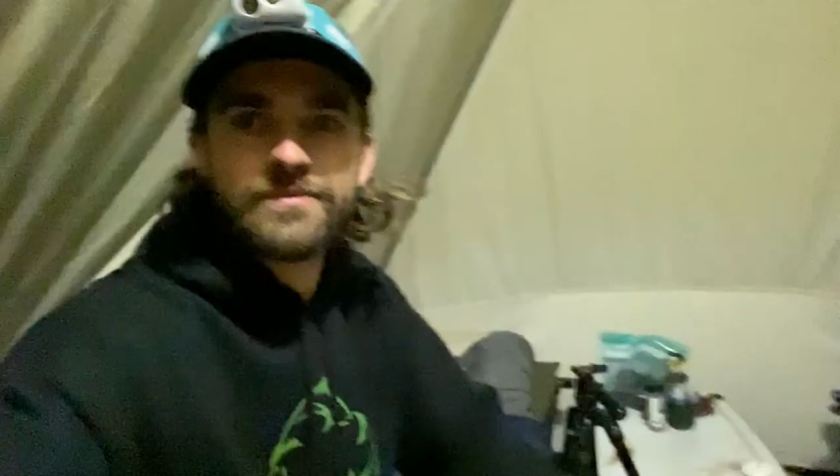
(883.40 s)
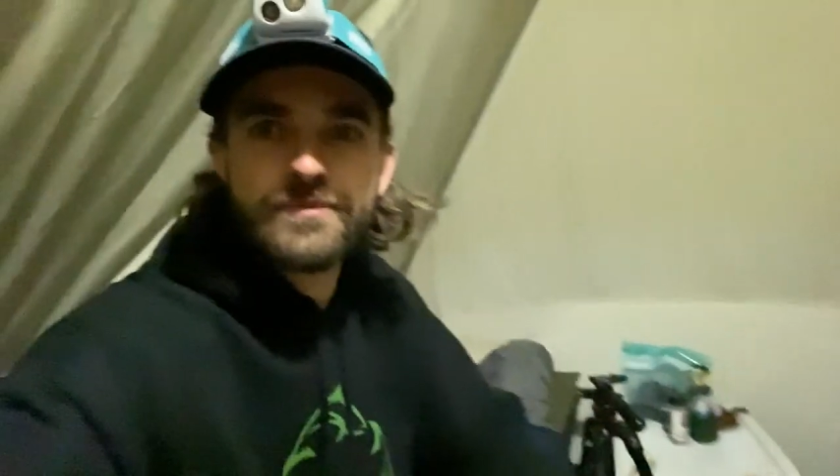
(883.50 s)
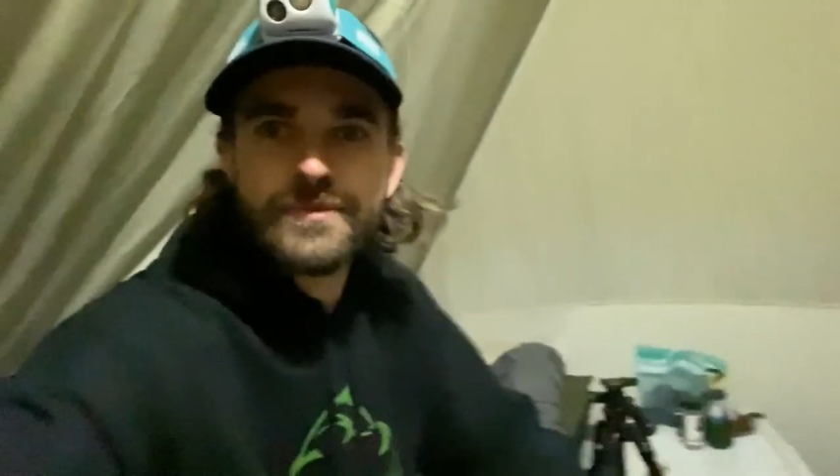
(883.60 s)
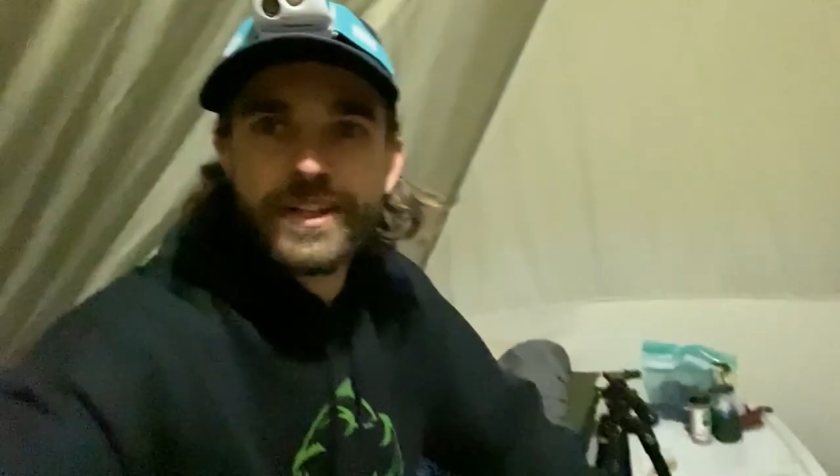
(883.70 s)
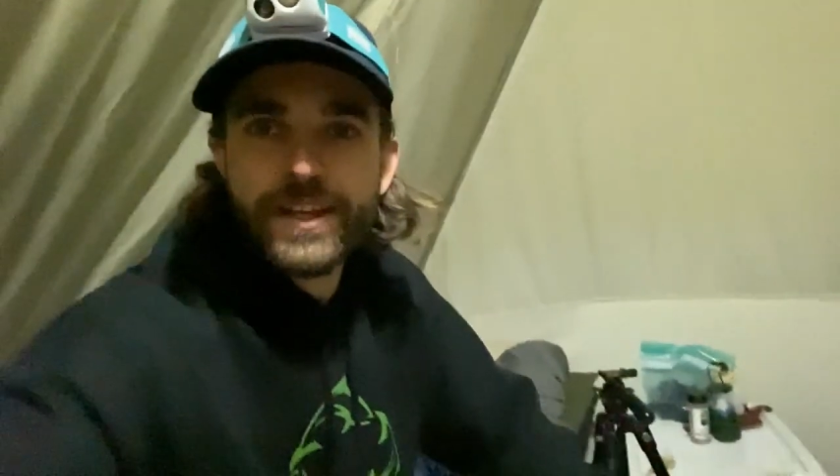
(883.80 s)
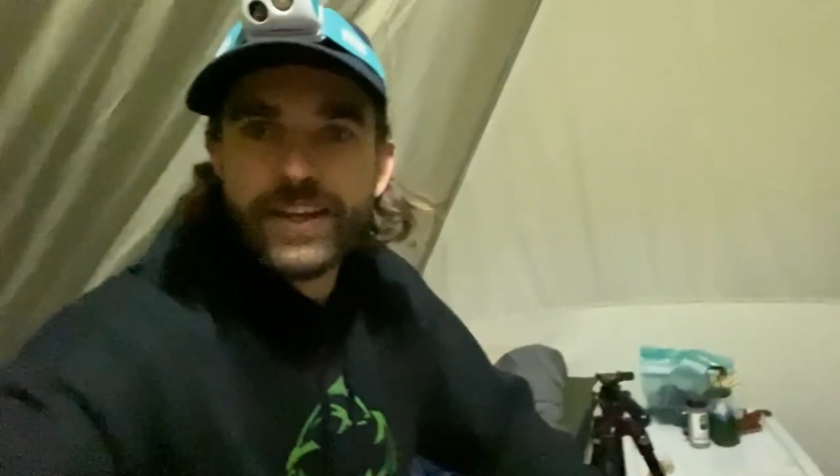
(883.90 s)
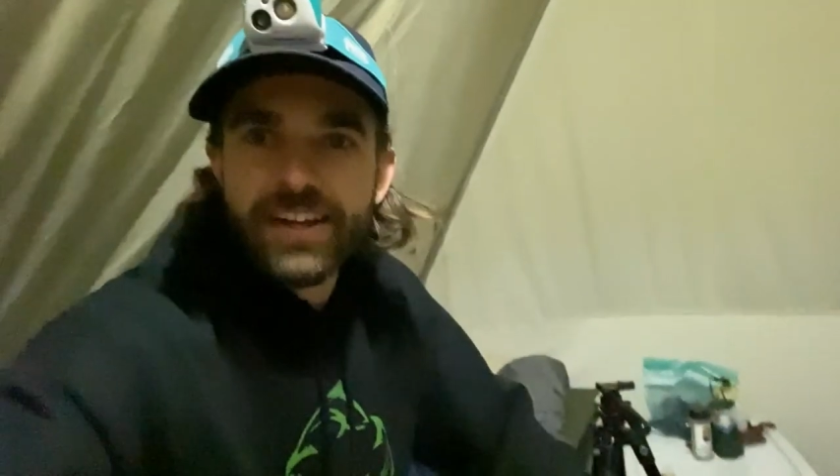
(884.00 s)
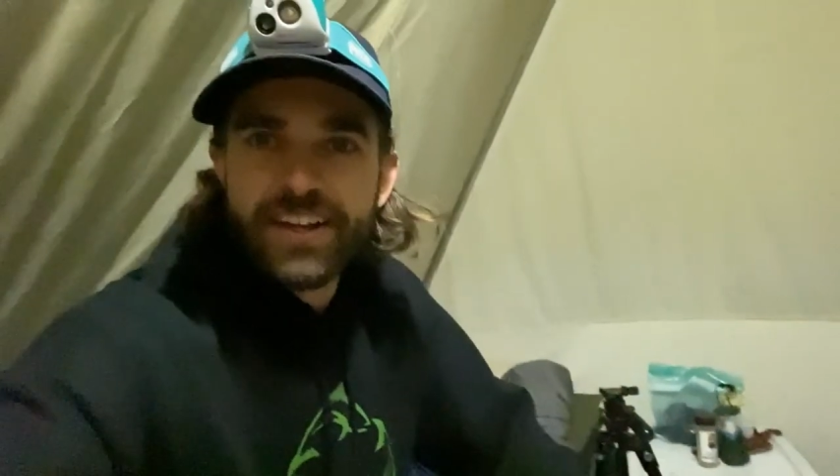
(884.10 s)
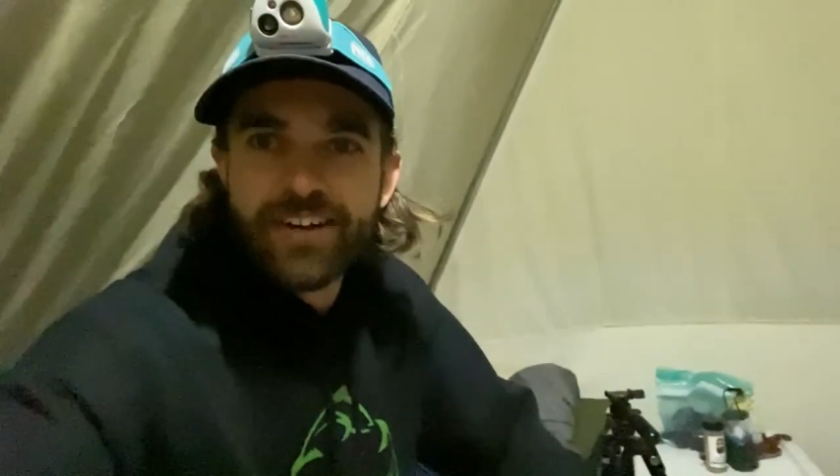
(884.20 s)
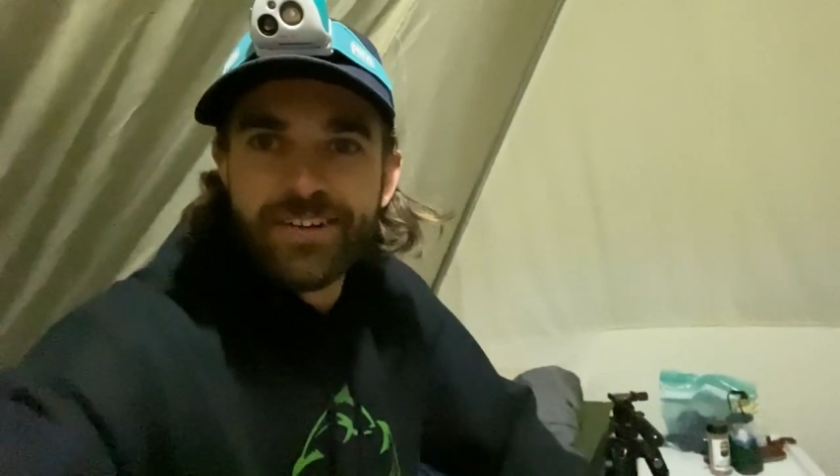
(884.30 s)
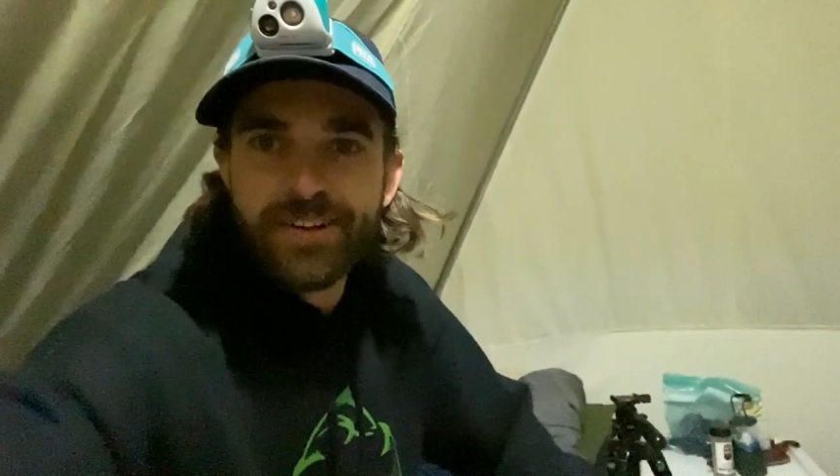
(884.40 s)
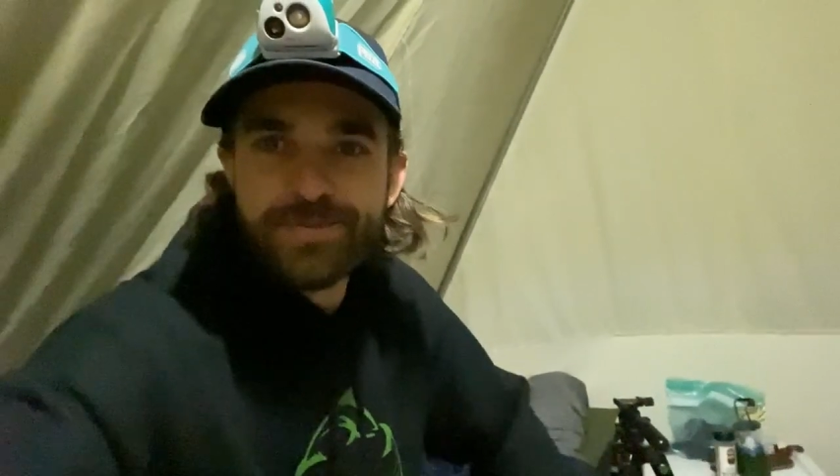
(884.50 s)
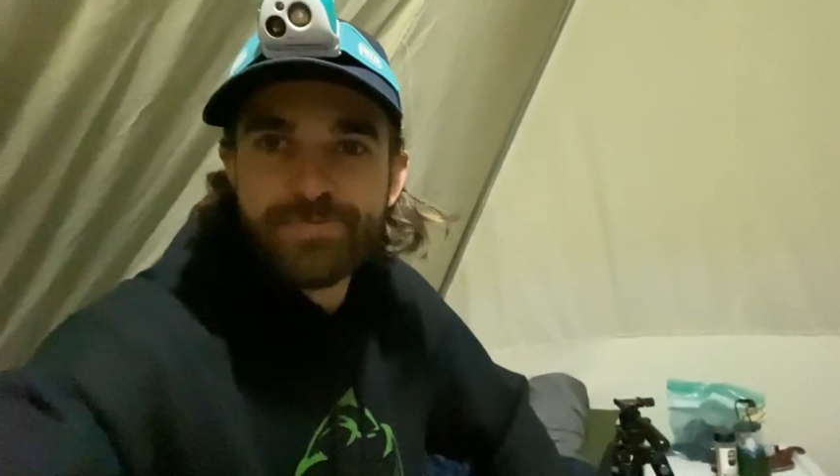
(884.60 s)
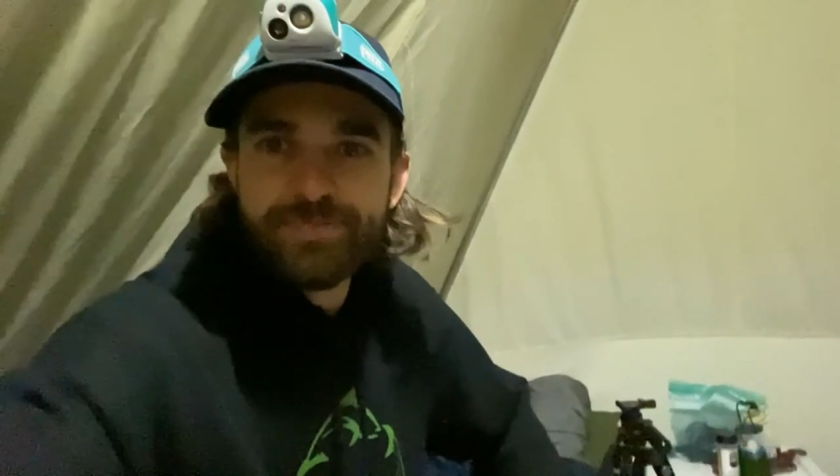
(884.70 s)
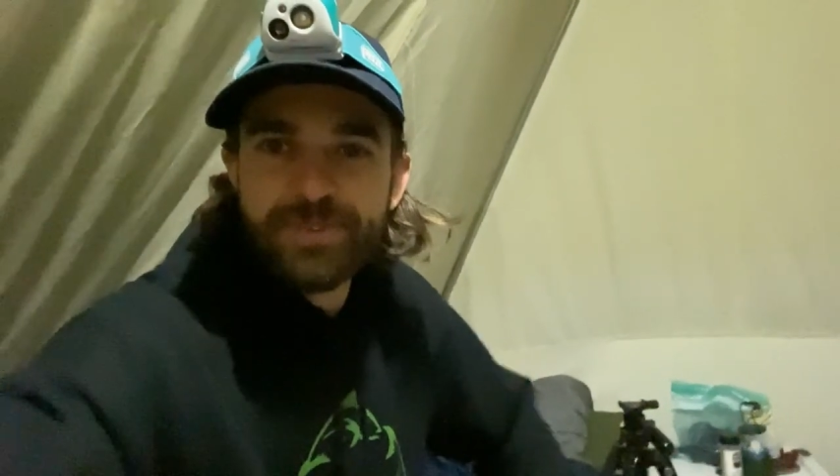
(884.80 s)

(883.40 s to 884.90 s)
Well, I was